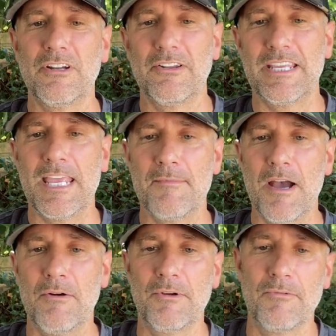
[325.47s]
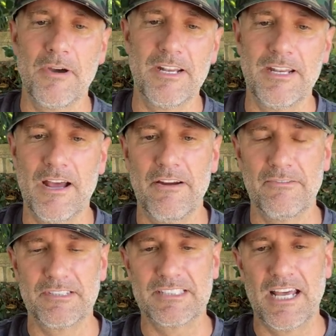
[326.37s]
you know, they came out with one, and now
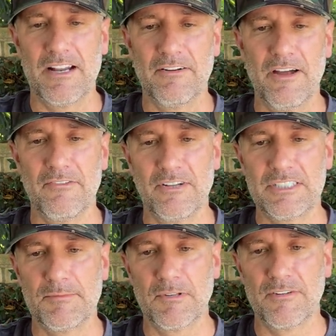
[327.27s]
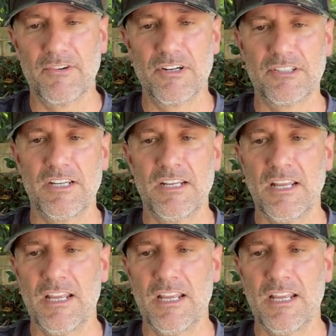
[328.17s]
everyone's got a similar version.